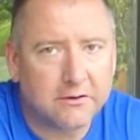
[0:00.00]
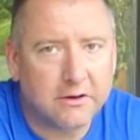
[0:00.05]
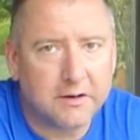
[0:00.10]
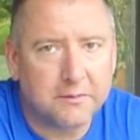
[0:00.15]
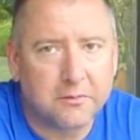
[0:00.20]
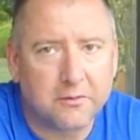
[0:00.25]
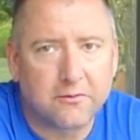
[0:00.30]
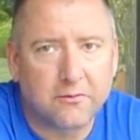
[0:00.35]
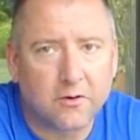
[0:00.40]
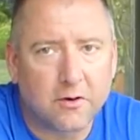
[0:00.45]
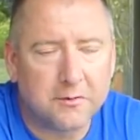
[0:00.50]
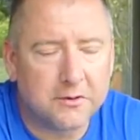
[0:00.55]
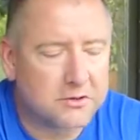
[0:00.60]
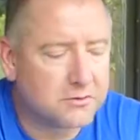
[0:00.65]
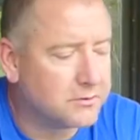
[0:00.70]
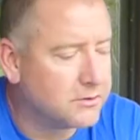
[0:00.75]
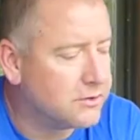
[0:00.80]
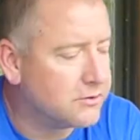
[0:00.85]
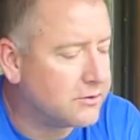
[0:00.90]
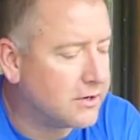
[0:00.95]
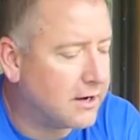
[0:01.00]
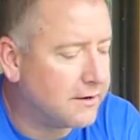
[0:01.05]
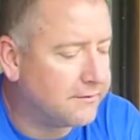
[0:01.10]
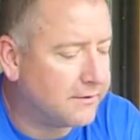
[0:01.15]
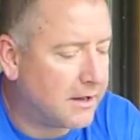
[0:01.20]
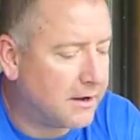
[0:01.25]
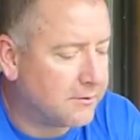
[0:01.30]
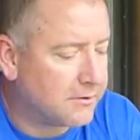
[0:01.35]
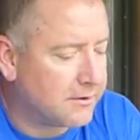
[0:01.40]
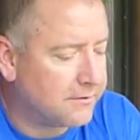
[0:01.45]
great of performance when you try to
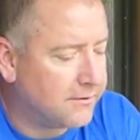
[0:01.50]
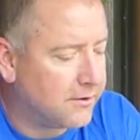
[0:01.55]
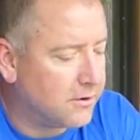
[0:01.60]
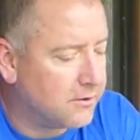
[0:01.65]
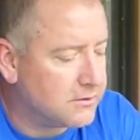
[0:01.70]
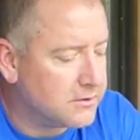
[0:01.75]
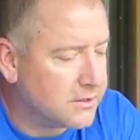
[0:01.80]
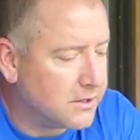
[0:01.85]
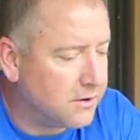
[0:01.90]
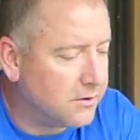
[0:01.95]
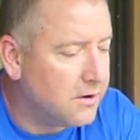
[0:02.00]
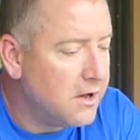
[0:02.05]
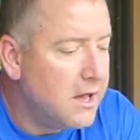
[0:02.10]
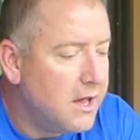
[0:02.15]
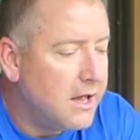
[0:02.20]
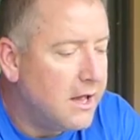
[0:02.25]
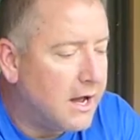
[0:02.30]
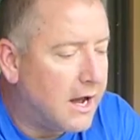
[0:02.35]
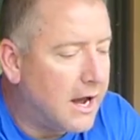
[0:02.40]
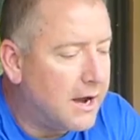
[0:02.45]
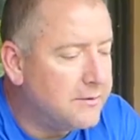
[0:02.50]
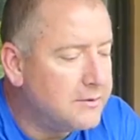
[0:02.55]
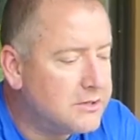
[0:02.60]
fly with a phone. So I